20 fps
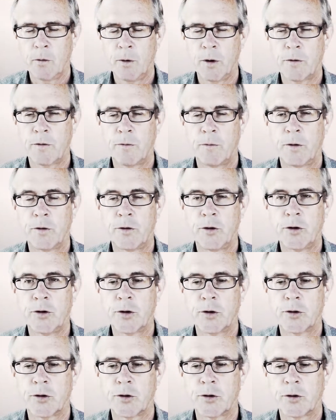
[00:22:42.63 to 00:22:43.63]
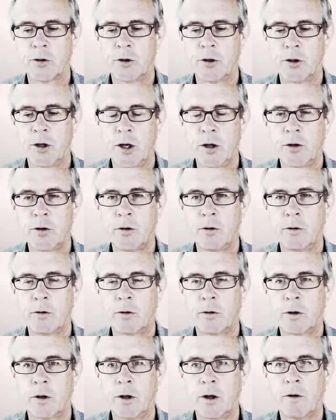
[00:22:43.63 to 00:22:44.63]
with just a
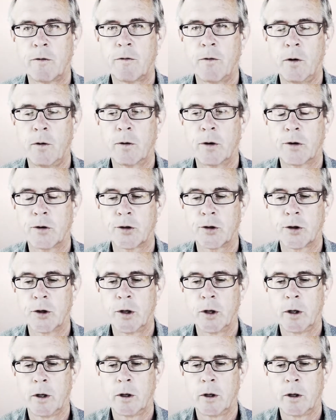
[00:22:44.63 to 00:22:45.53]
gentle, clear focus,